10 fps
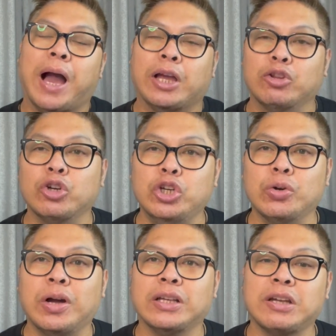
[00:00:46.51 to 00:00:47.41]
I know
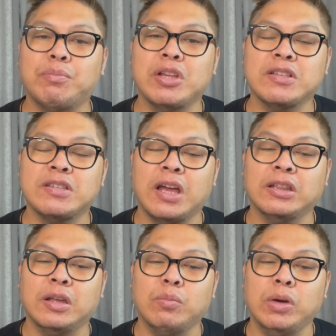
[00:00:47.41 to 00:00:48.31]
you guys have been
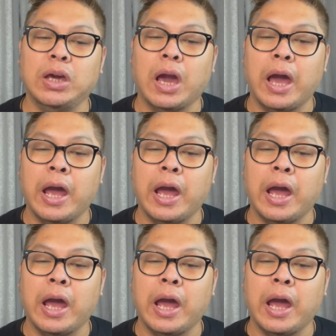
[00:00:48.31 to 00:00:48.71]
sending me